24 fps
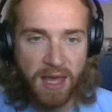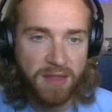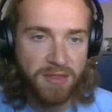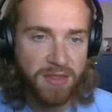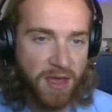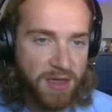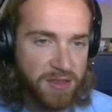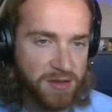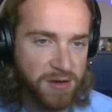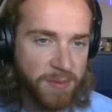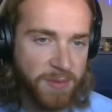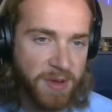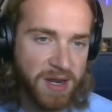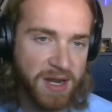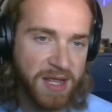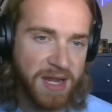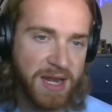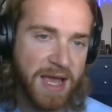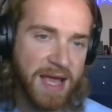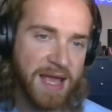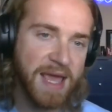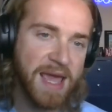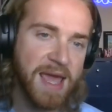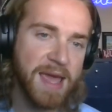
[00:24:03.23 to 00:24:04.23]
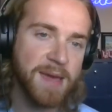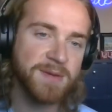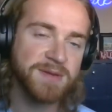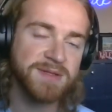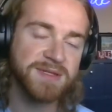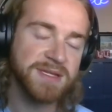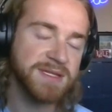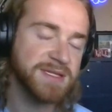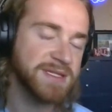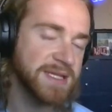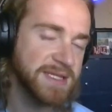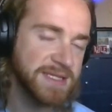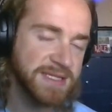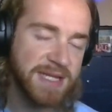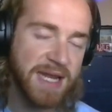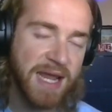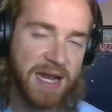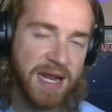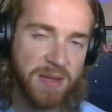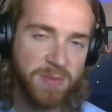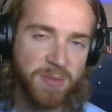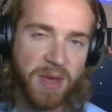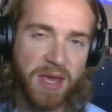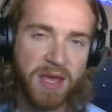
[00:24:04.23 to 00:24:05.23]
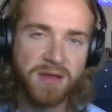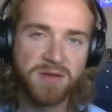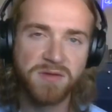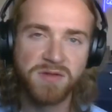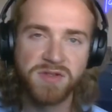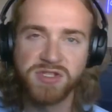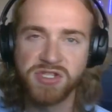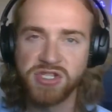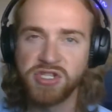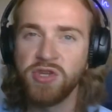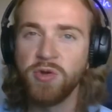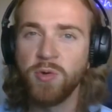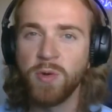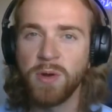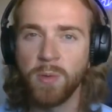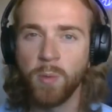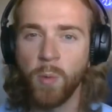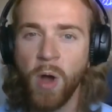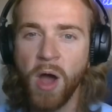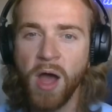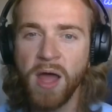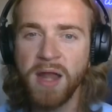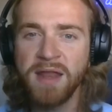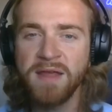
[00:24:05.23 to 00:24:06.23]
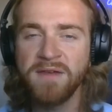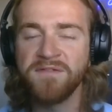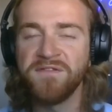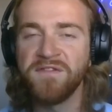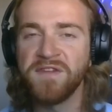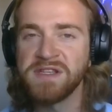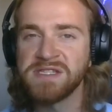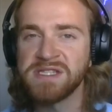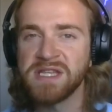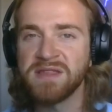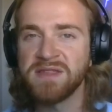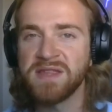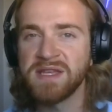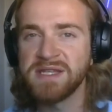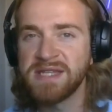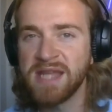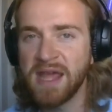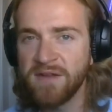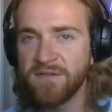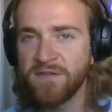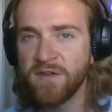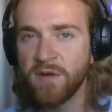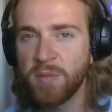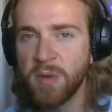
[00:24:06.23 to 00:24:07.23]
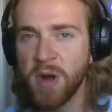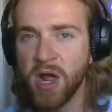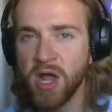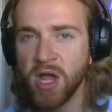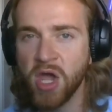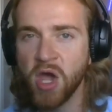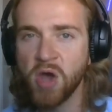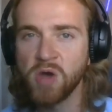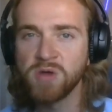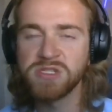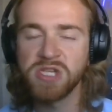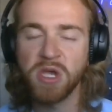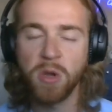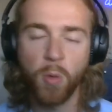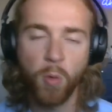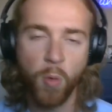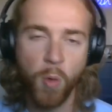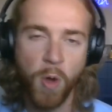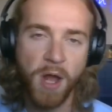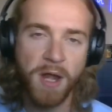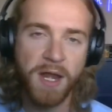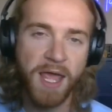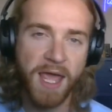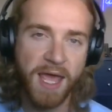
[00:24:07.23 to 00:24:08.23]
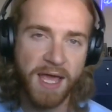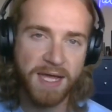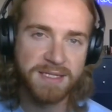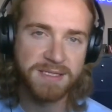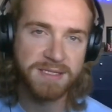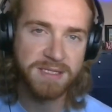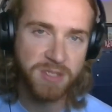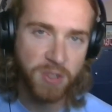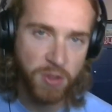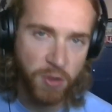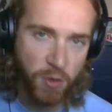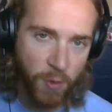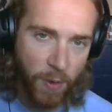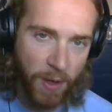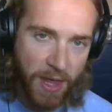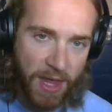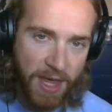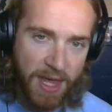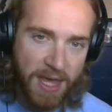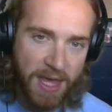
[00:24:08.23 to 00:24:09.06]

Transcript: The other Monday night game is the Cincinnati Bengals 2-1 visit the Denver Broncos 1-2.